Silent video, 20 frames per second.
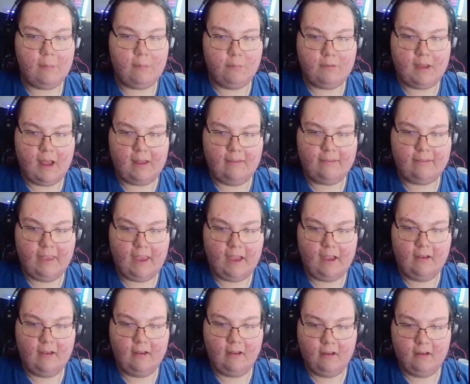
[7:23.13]
I'm kind of
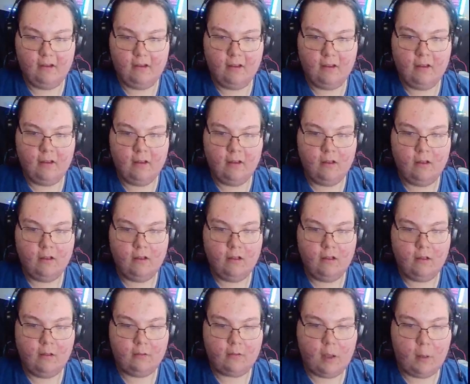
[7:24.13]
scared.
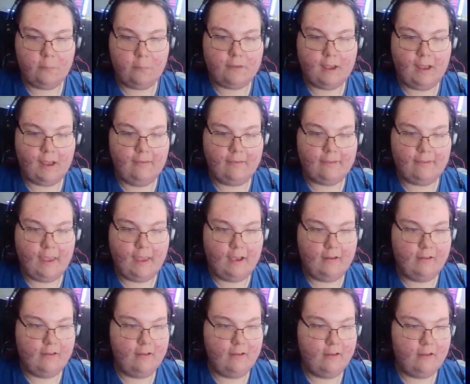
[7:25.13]
I'm kind of scared.